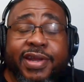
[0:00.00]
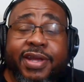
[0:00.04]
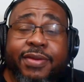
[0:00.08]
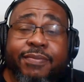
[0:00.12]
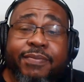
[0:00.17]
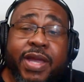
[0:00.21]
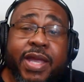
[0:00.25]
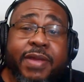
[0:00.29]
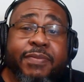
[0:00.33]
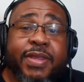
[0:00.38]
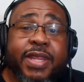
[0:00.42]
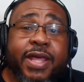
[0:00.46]
and
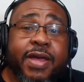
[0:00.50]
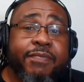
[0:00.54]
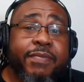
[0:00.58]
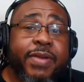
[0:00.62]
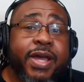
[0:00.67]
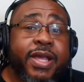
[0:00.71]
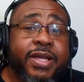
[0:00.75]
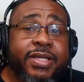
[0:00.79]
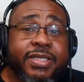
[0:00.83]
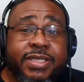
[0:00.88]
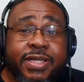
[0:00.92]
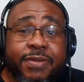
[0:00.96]
maybe that
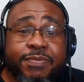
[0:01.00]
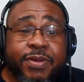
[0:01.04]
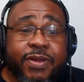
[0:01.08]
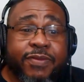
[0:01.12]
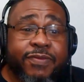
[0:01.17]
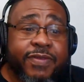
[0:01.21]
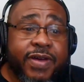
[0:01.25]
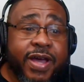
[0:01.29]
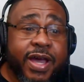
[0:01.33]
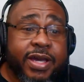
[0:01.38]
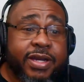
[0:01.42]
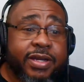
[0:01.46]
might
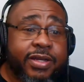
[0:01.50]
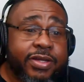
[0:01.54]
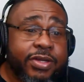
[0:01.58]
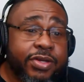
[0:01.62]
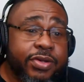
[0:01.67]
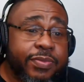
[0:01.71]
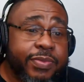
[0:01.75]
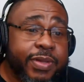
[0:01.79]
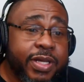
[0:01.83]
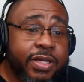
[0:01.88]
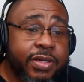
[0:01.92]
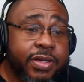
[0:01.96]
simplify it a little
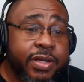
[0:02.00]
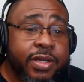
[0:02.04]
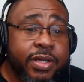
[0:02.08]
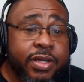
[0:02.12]
bit.